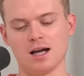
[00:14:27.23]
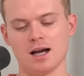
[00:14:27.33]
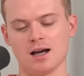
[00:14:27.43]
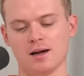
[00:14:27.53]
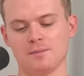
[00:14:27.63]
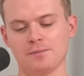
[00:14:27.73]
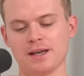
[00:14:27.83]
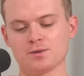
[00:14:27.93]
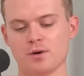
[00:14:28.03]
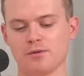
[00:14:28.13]
Um,
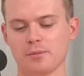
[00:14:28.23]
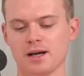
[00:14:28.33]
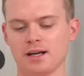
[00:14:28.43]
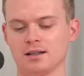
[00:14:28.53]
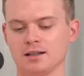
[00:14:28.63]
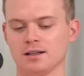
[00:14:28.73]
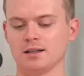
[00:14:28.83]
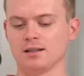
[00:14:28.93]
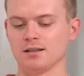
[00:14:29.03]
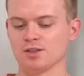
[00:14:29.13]
next one for me.
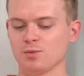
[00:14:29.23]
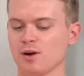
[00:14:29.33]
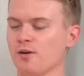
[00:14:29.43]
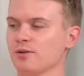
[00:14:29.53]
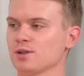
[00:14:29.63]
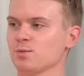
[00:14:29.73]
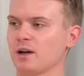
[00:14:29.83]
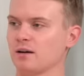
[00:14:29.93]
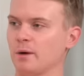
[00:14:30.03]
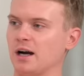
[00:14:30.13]
Should we go for a
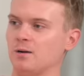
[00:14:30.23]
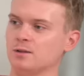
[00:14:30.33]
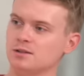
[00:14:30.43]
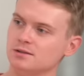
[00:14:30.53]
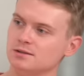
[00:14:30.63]
swing about?